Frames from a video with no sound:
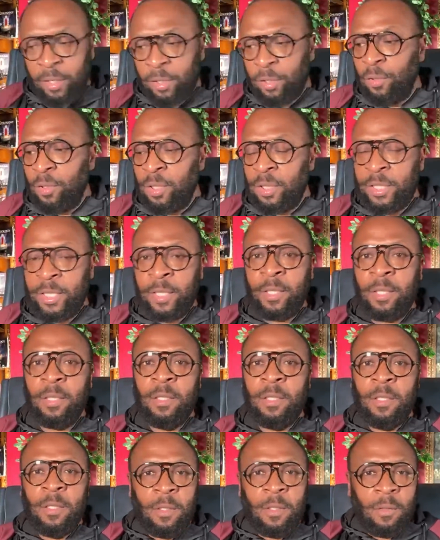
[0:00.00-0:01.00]
curlier
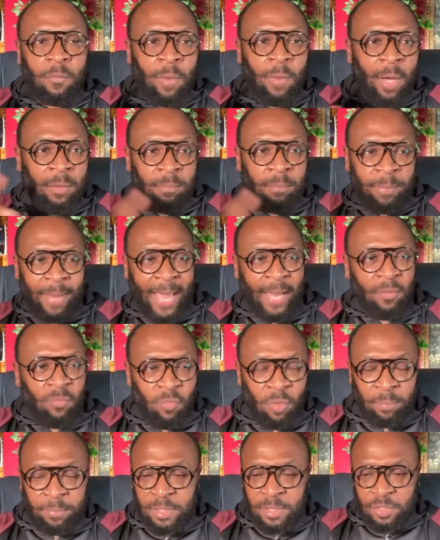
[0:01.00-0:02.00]
while the black
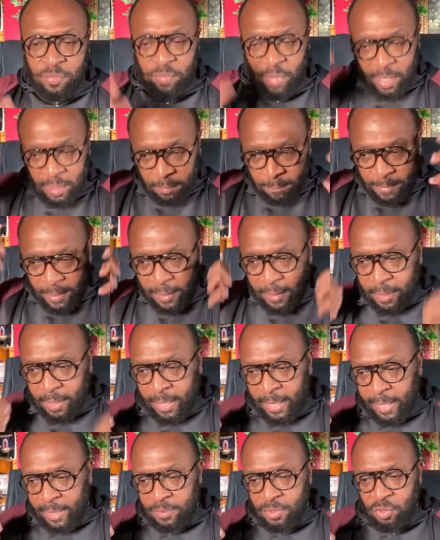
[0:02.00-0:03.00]
woman is trying to make her
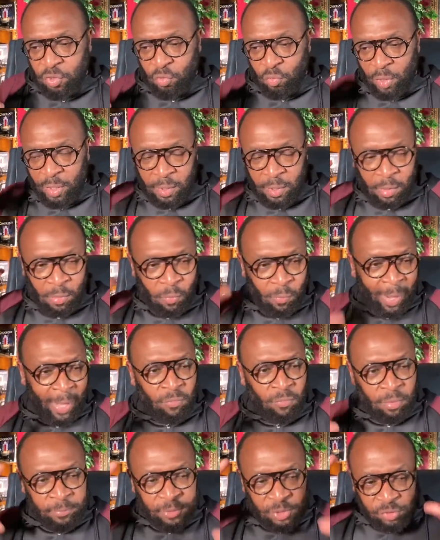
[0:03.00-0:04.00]
hair straighter the white
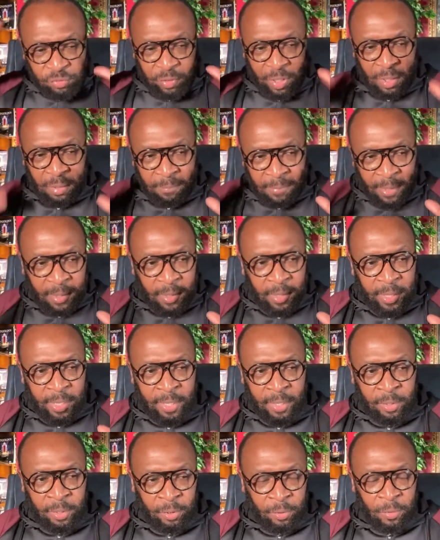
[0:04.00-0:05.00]
woman is trying to make her
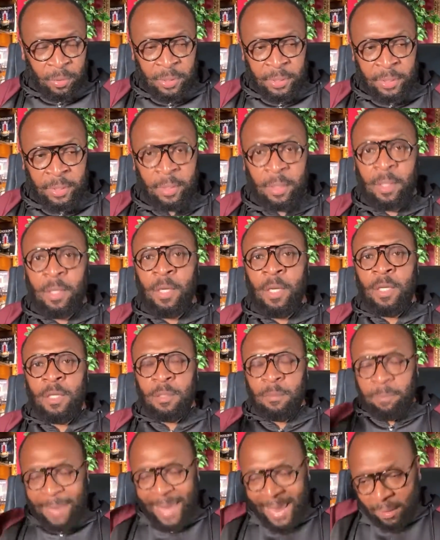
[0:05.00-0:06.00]
hair curlier the
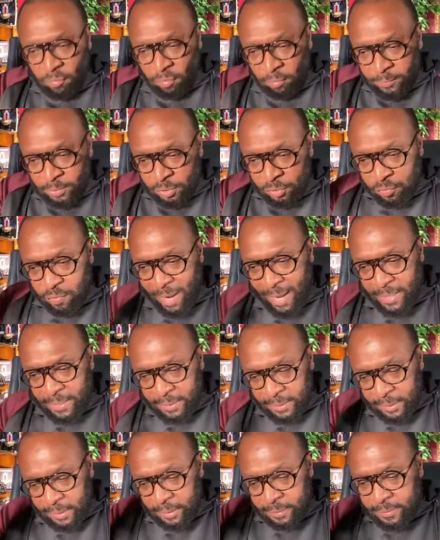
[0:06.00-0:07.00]
black woman is trying to
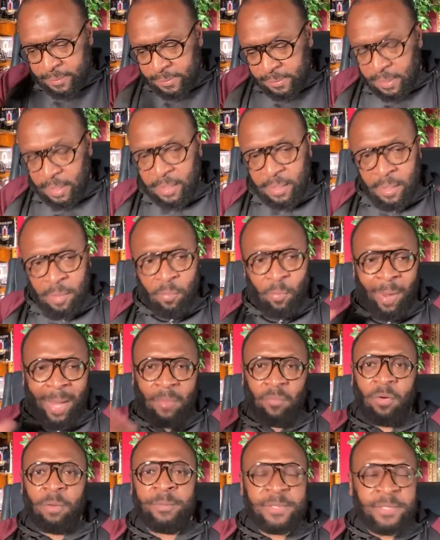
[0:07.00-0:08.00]
get skinny the white
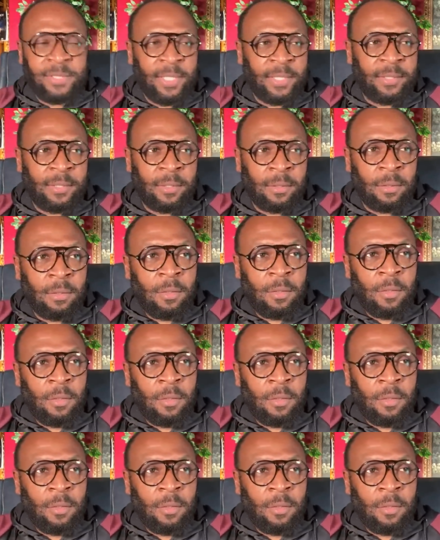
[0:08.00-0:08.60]
woman's at the